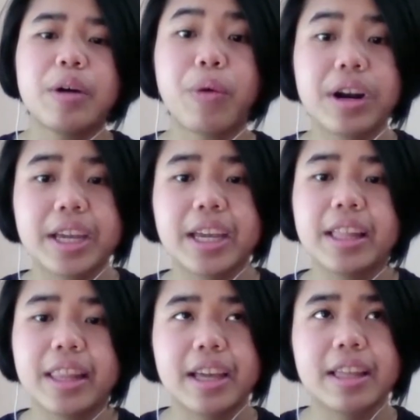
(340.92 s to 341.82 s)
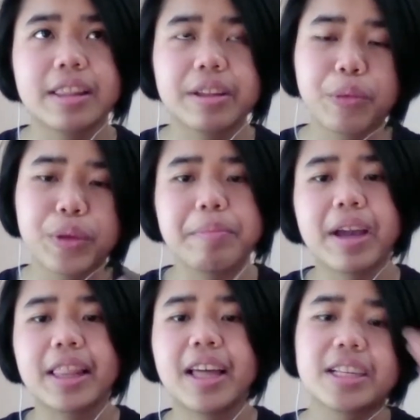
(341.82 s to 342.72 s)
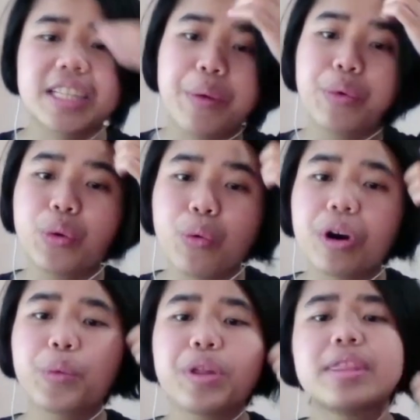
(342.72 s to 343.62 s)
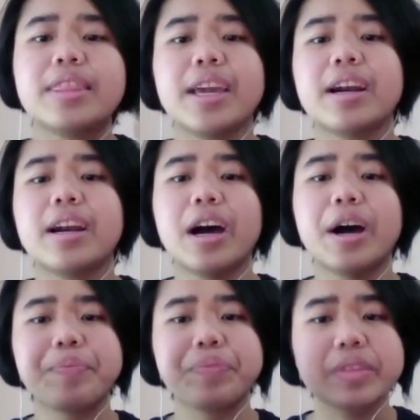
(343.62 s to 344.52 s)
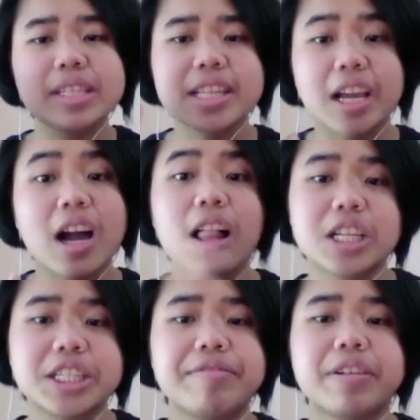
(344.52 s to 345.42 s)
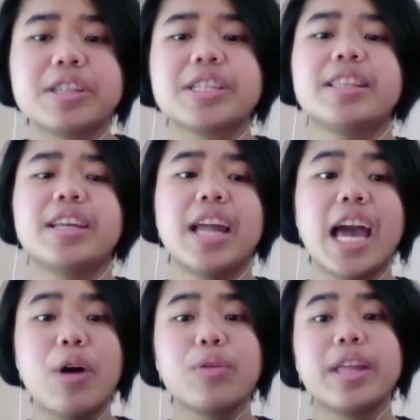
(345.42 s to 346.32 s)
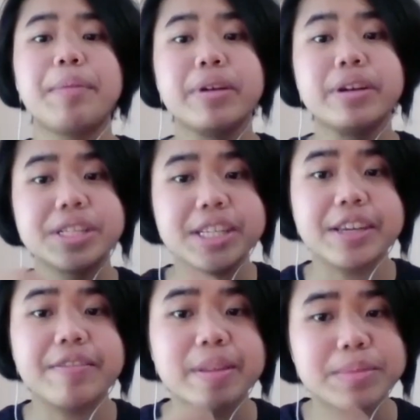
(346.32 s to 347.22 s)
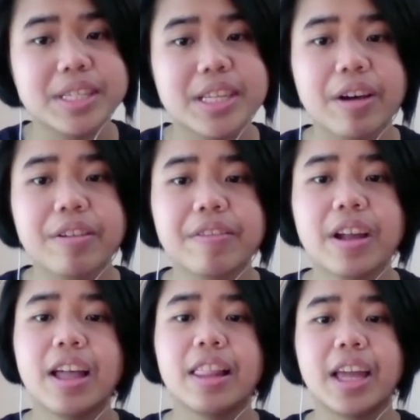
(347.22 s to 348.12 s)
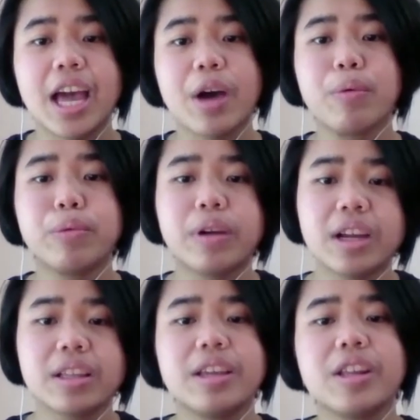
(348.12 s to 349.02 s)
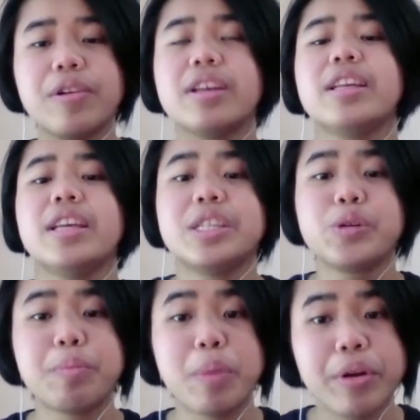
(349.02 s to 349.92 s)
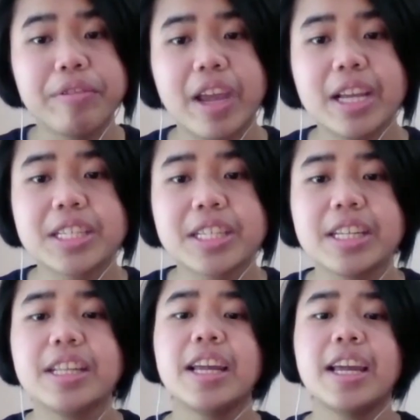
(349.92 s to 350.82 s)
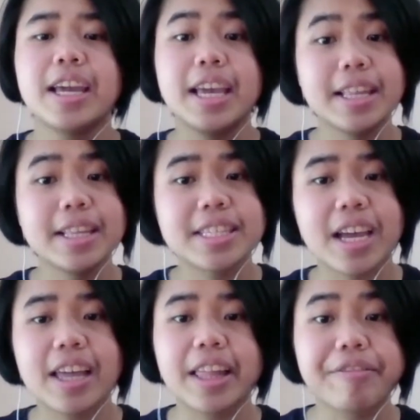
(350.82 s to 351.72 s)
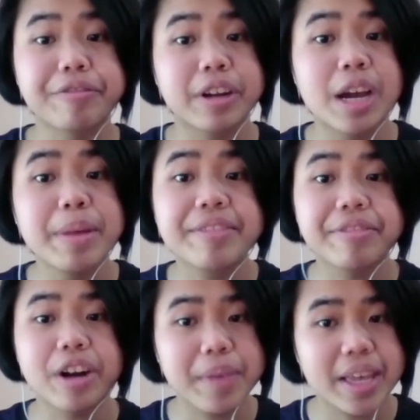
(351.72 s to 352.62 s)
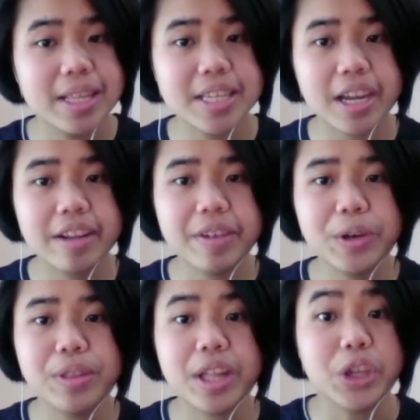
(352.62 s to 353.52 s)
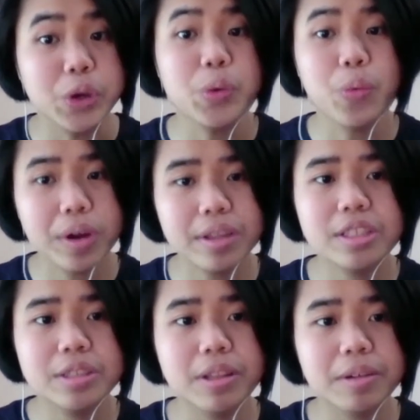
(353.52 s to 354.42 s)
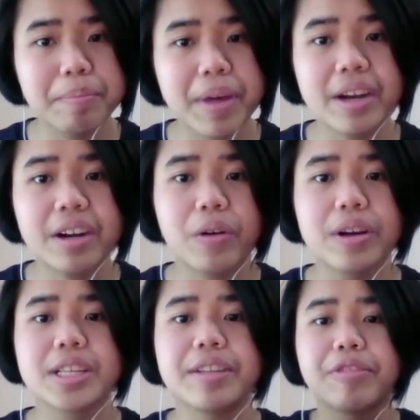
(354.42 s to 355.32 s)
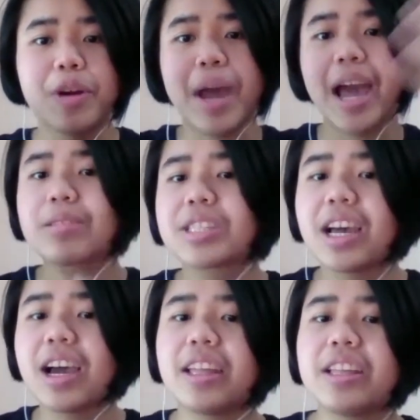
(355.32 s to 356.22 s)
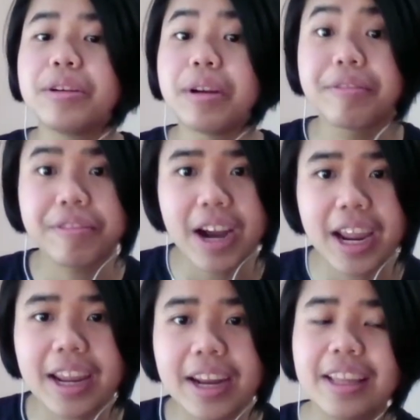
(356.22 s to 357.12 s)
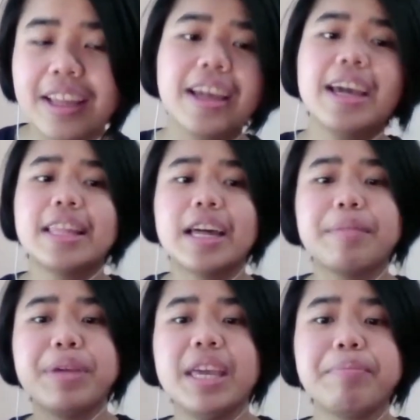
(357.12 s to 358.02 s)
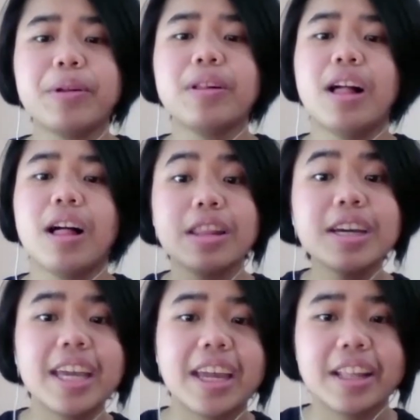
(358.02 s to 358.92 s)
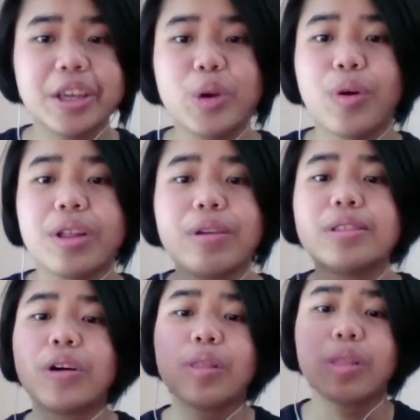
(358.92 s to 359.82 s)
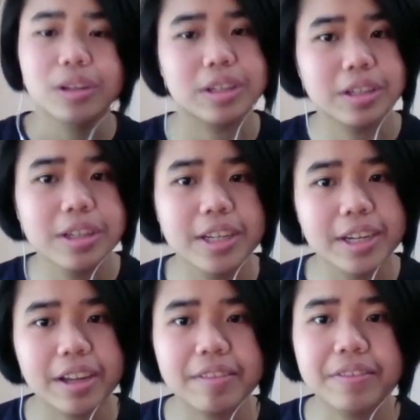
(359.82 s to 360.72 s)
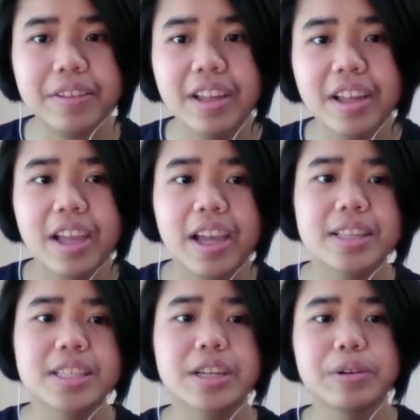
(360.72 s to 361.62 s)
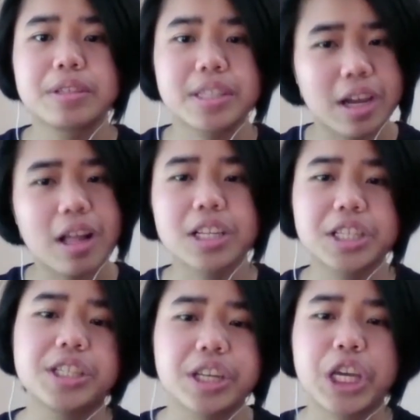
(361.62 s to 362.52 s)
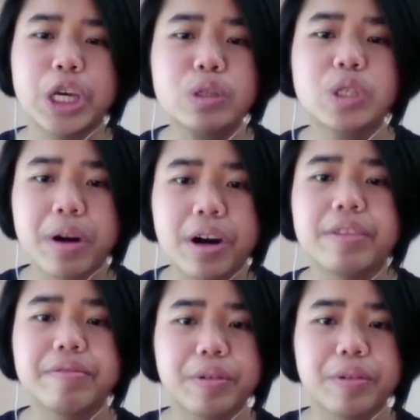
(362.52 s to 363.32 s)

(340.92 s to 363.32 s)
working like with my clients i would work with their um, psychology first and then how they perceive themselves like how you know is your motivation inside like coming from inside of you that you want to look better or is it from outside that you're afraid that people are looking at you and you don't look good enough Right. And so psychology is a huge part